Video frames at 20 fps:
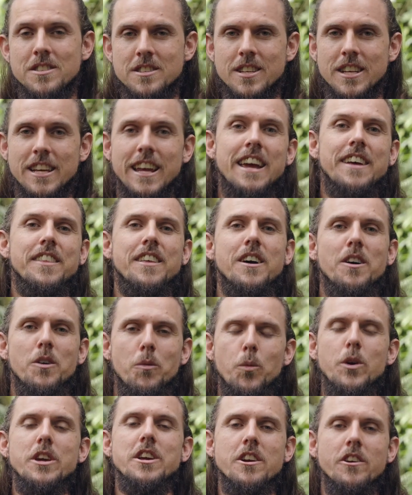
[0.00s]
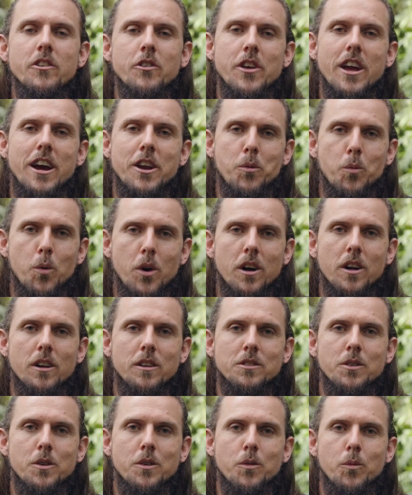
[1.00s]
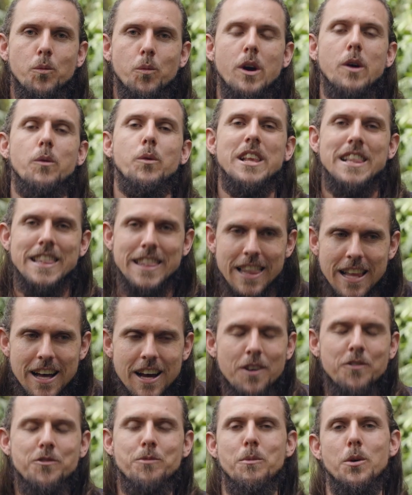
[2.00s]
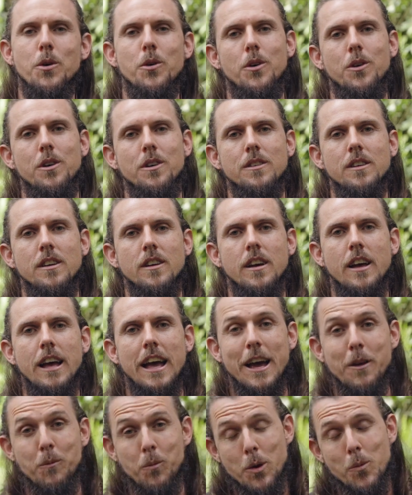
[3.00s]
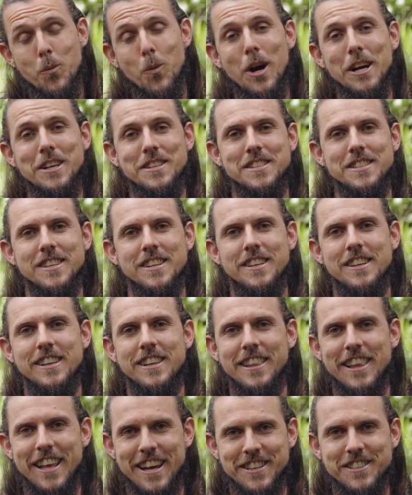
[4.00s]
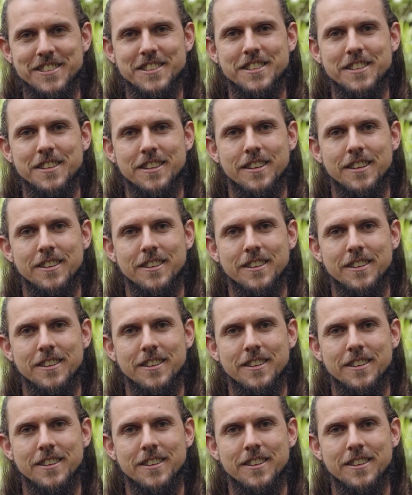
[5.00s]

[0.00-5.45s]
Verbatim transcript: Together, we can create a world where we love more and we waste less.